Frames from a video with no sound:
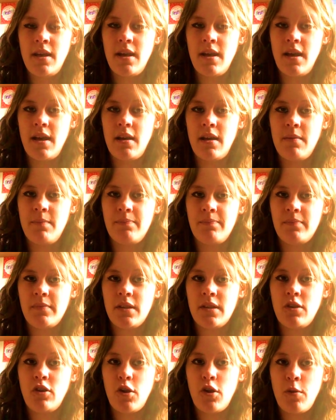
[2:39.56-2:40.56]

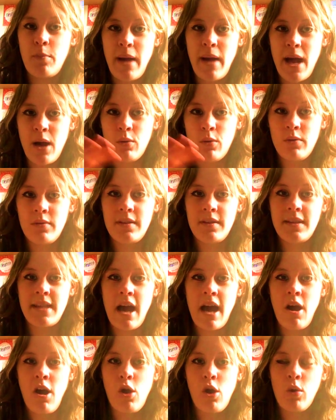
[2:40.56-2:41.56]
gone about
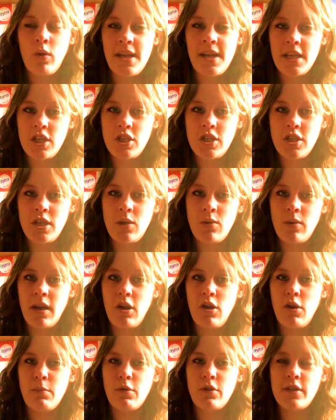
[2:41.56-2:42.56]
that whole issue a
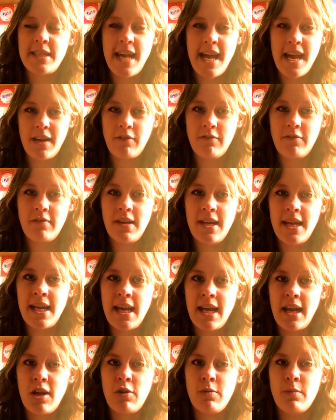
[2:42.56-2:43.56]
lot more tactfully,
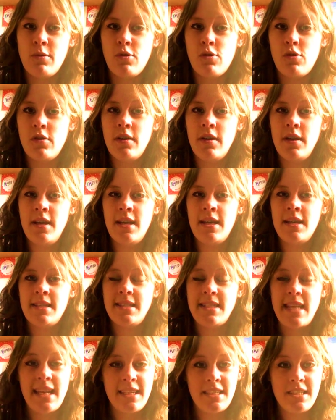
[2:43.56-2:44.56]
a lot more
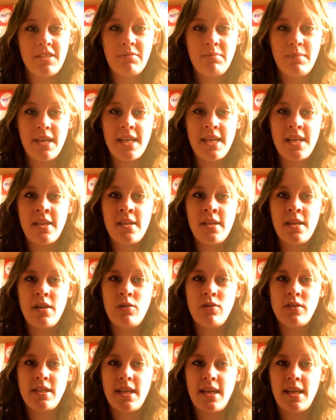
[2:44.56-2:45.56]
sensibly,
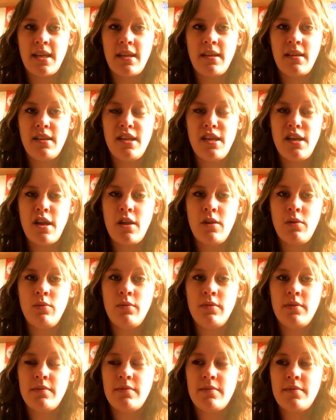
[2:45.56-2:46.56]
using, you know,
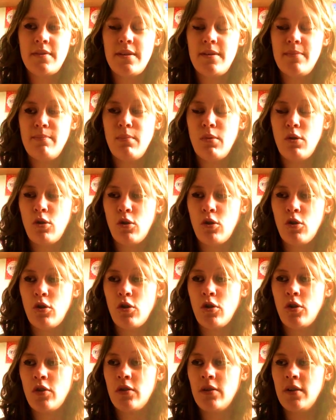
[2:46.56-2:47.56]

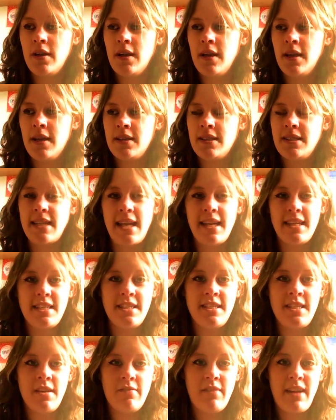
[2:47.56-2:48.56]
more
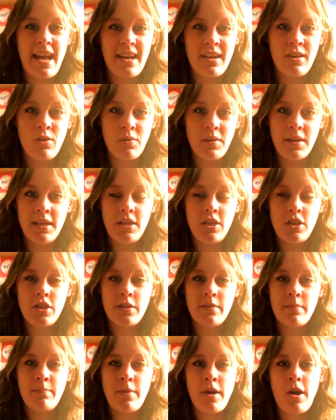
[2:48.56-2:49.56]
sensitive language.
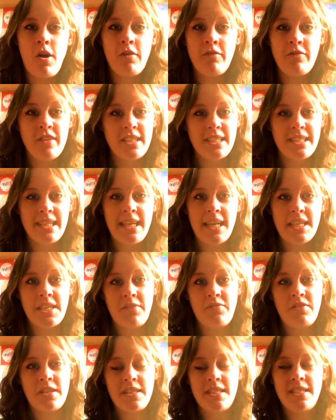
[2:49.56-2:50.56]
But obviously, as
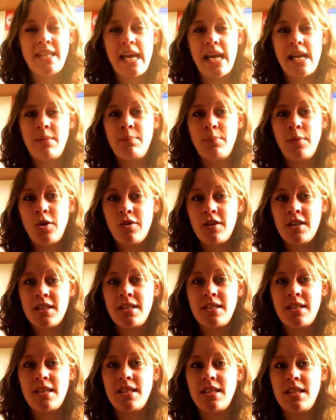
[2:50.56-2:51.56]
I've just said,
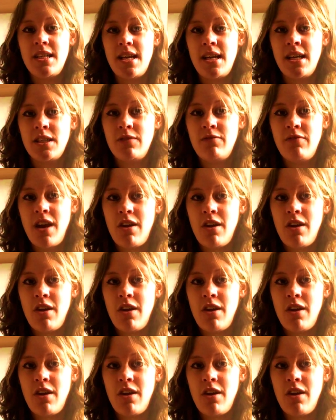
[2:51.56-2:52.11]
Boris does things